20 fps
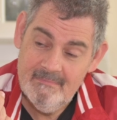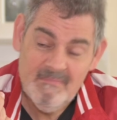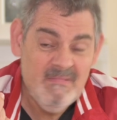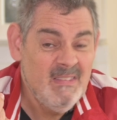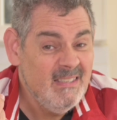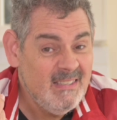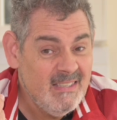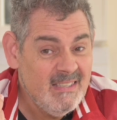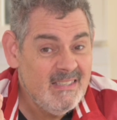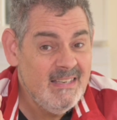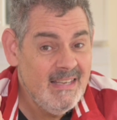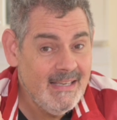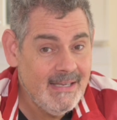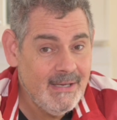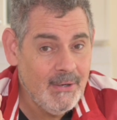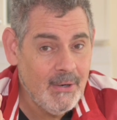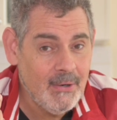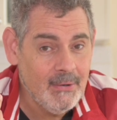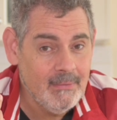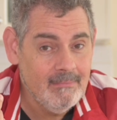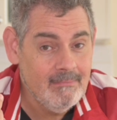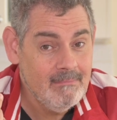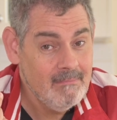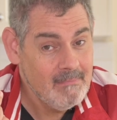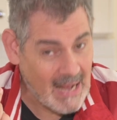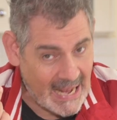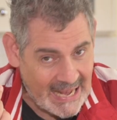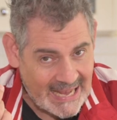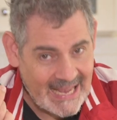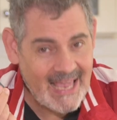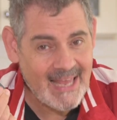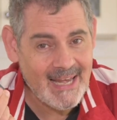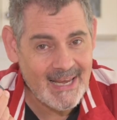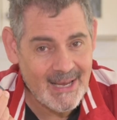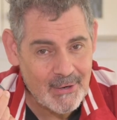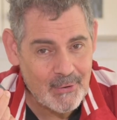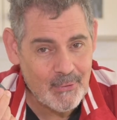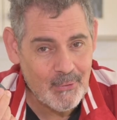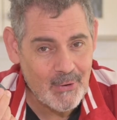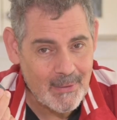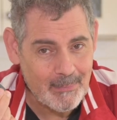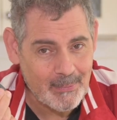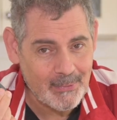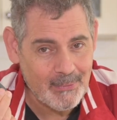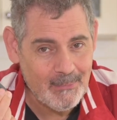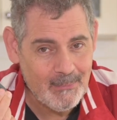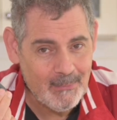This is Nikon getting a grip